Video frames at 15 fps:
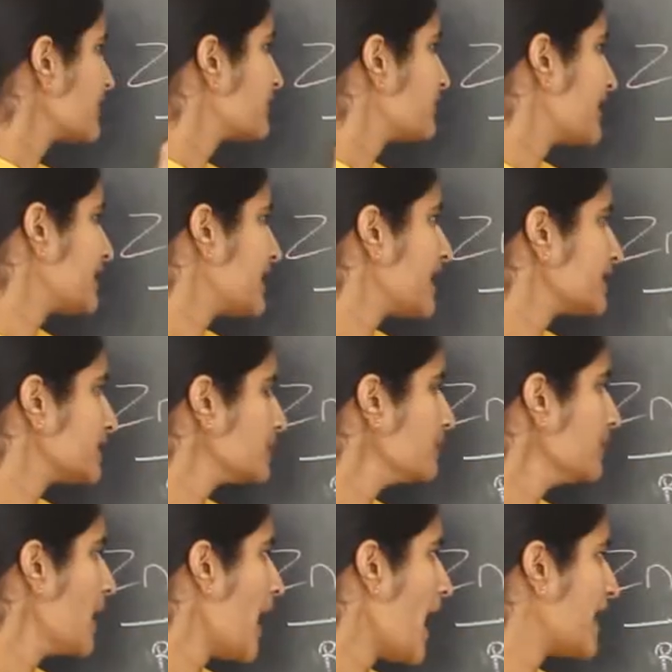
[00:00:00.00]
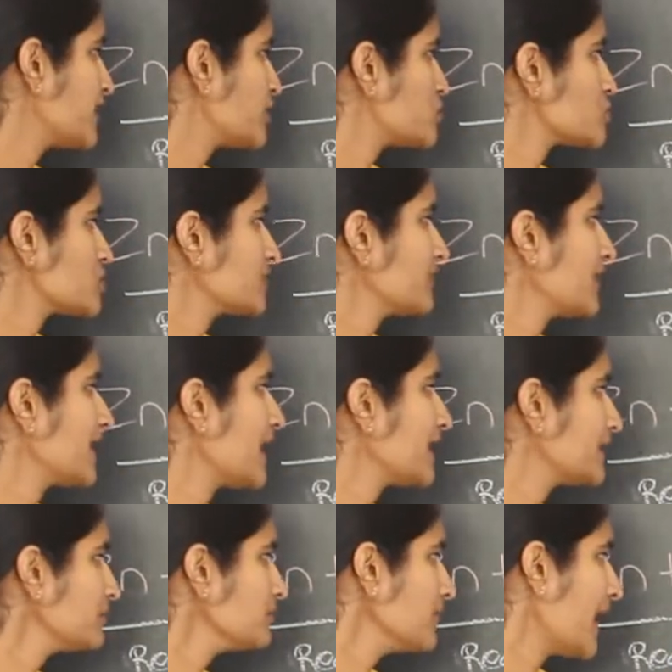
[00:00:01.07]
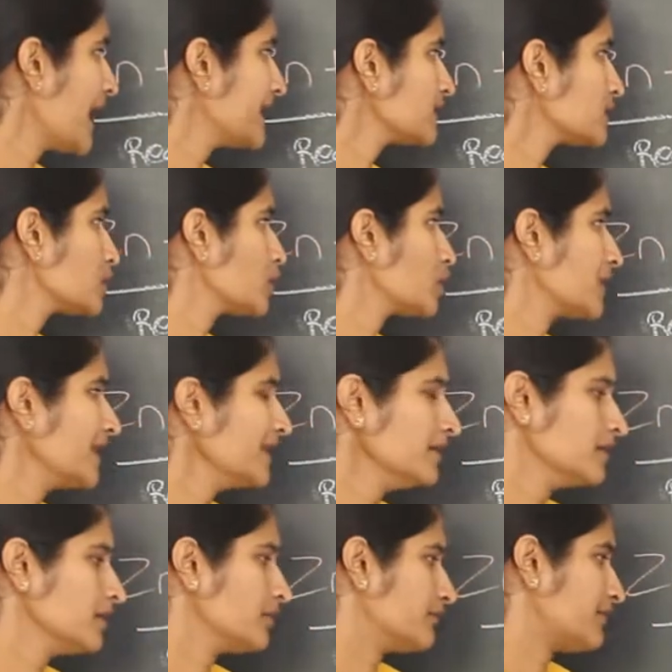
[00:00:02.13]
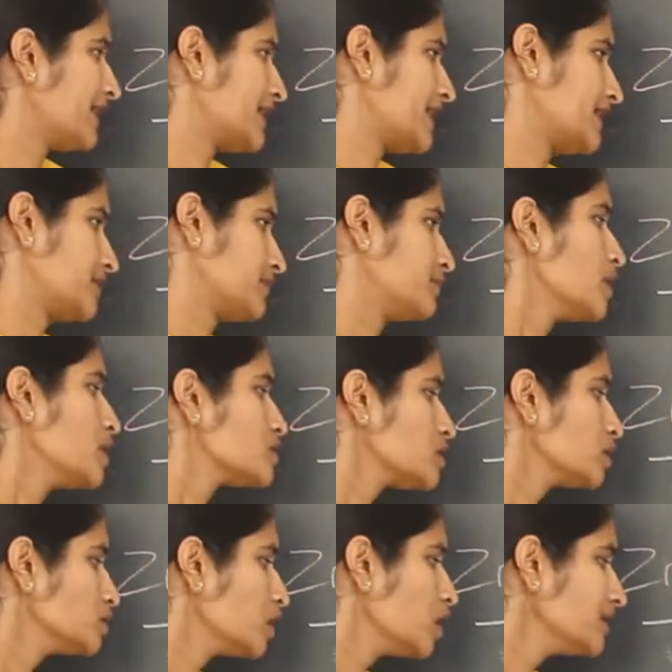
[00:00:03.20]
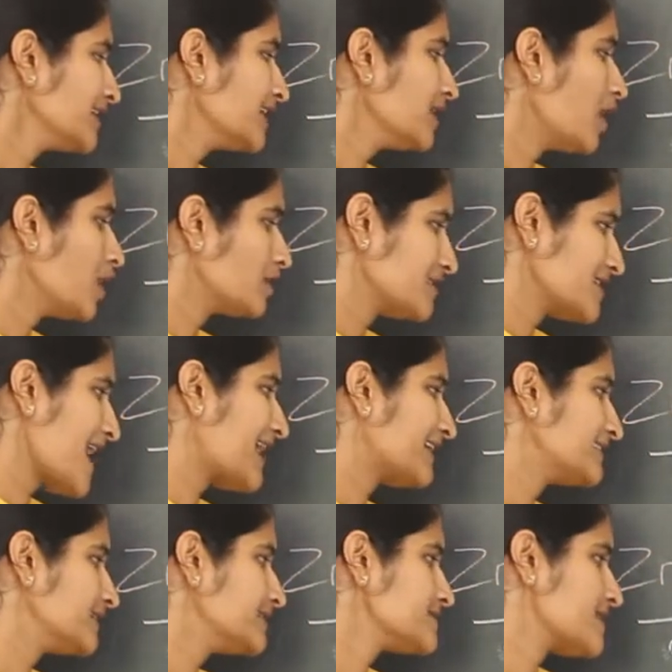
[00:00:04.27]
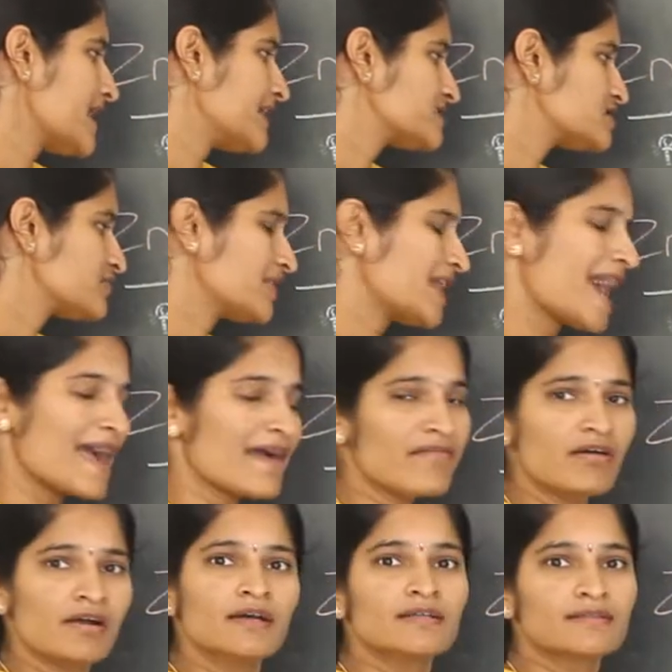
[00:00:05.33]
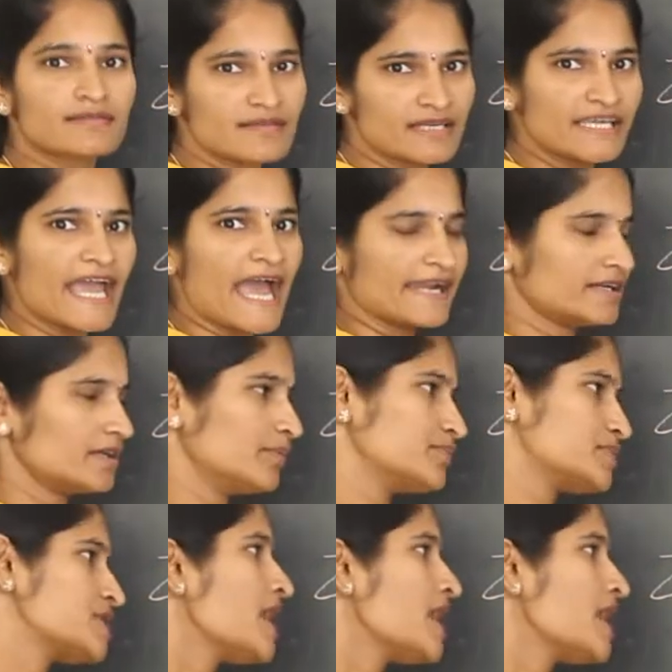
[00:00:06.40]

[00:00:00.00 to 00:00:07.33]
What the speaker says: 1 atom, hydrogen 1 atom and chlorine 1 atom. So total on reactant sides we have 3 atoms.